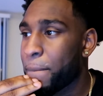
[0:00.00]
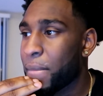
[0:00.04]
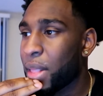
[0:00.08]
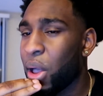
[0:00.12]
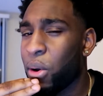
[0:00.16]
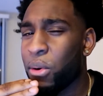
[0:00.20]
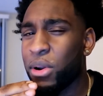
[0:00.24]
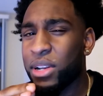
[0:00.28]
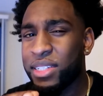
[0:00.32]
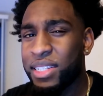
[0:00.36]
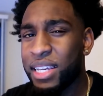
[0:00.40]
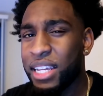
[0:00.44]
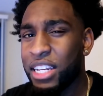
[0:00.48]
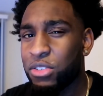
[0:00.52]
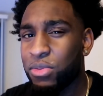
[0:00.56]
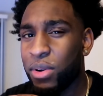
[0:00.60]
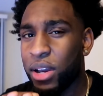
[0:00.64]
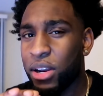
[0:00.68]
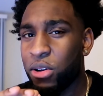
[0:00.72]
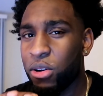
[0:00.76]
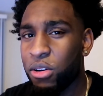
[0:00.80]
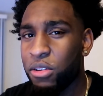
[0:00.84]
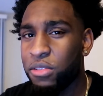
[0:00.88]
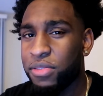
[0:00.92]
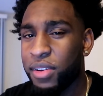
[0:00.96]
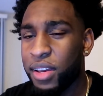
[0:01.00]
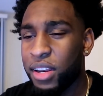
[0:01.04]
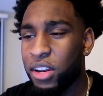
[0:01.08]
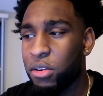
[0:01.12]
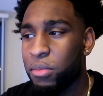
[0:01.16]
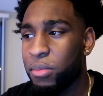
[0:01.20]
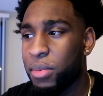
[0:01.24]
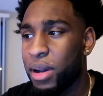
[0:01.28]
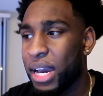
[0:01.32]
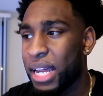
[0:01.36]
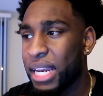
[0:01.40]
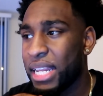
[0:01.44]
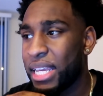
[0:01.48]
I want to say this so I don't offend
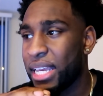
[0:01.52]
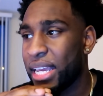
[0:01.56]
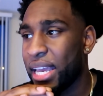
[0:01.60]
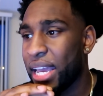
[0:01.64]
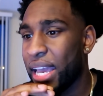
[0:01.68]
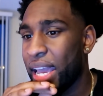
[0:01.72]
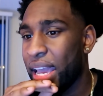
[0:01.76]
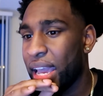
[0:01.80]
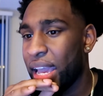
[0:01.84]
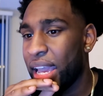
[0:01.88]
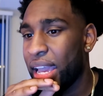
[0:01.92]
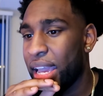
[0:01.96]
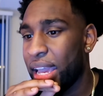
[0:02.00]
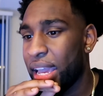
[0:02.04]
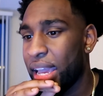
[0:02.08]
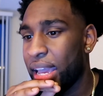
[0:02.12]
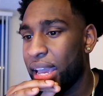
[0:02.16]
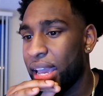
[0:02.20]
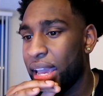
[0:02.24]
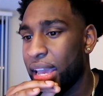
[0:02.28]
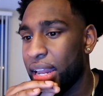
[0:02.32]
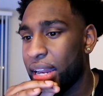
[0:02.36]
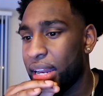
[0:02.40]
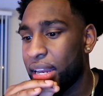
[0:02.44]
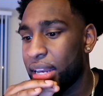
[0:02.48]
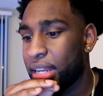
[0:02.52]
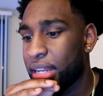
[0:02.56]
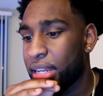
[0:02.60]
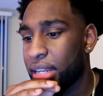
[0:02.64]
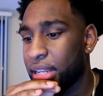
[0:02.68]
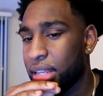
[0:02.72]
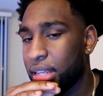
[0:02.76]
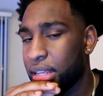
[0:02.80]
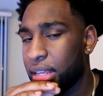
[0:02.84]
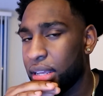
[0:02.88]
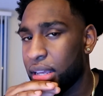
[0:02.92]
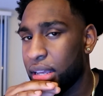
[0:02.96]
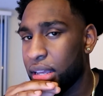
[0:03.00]
nobody, and
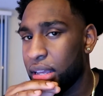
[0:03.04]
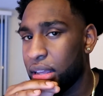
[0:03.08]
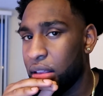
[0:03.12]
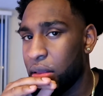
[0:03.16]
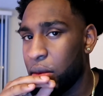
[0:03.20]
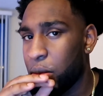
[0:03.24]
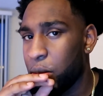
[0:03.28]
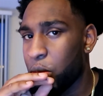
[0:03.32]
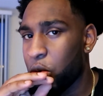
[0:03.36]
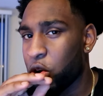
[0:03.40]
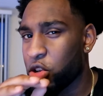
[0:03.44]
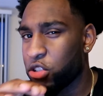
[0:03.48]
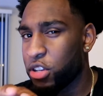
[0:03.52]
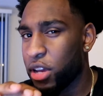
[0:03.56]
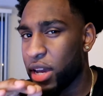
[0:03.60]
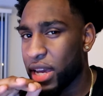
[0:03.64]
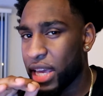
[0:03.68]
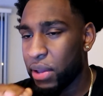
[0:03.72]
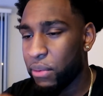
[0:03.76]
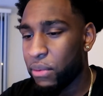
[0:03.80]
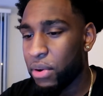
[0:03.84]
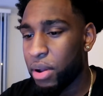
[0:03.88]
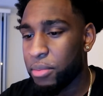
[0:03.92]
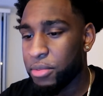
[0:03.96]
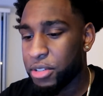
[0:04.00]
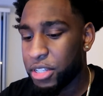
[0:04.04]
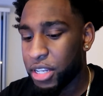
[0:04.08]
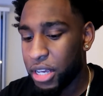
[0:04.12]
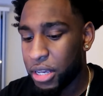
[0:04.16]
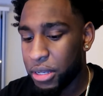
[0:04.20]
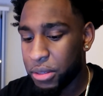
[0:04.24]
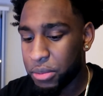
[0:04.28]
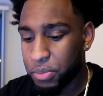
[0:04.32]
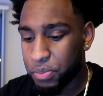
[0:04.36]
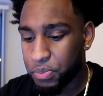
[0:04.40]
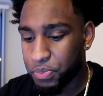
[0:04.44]
most of y'all get what I'm saying.